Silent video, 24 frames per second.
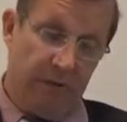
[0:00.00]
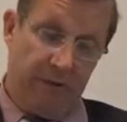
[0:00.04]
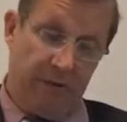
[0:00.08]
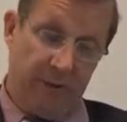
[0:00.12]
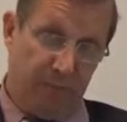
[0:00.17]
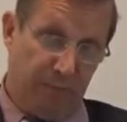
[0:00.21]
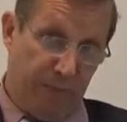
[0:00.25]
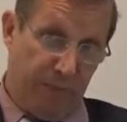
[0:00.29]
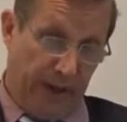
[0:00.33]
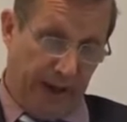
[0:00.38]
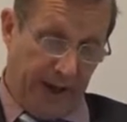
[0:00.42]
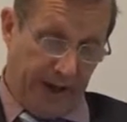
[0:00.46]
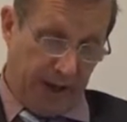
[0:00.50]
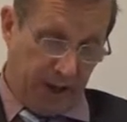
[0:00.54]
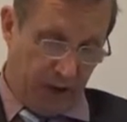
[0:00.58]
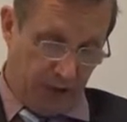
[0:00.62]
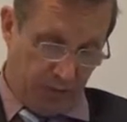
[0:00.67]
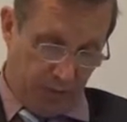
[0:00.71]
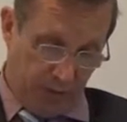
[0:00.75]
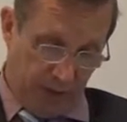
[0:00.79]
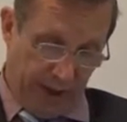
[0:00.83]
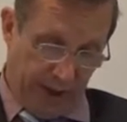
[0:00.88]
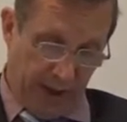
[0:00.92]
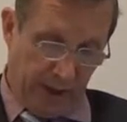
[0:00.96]
Over the page,
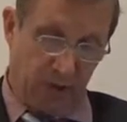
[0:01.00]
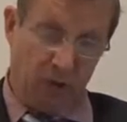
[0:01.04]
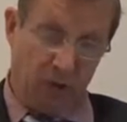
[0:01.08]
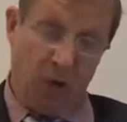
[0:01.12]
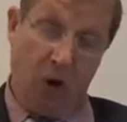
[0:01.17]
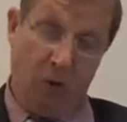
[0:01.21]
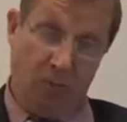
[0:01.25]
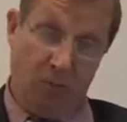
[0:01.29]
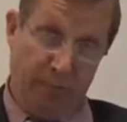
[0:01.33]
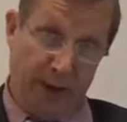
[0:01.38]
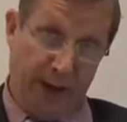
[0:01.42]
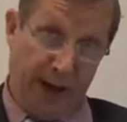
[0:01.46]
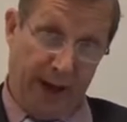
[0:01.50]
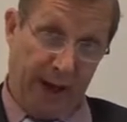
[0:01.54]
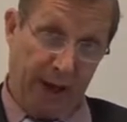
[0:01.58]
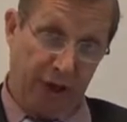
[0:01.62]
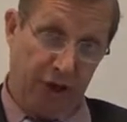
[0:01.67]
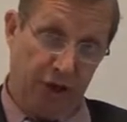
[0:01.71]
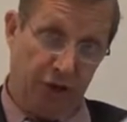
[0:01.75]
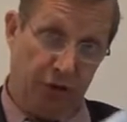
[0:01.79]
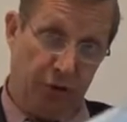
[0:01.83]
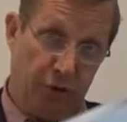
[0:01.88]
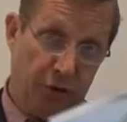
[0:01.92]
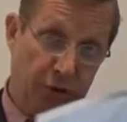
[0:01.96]
we're now on
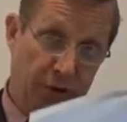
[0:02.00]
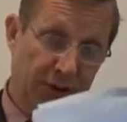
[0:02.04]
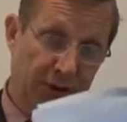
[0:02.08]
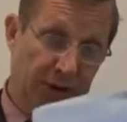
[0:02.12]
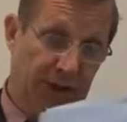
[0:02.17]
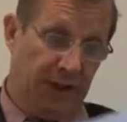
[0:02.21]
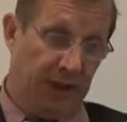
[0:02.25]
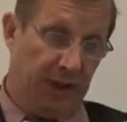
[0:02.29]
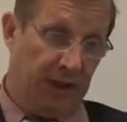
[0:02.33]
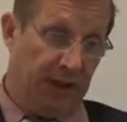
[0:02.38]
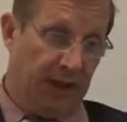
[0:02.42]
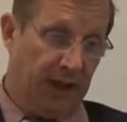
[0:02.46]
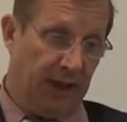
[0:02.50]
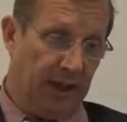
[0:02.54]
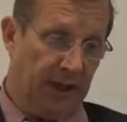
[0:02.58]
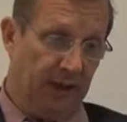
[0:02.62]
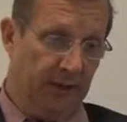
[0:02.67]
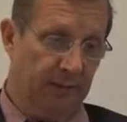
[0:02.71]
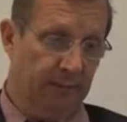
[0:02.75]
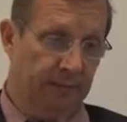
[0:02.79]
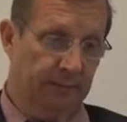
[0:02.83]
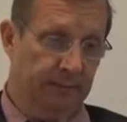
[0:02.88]
page 13 again.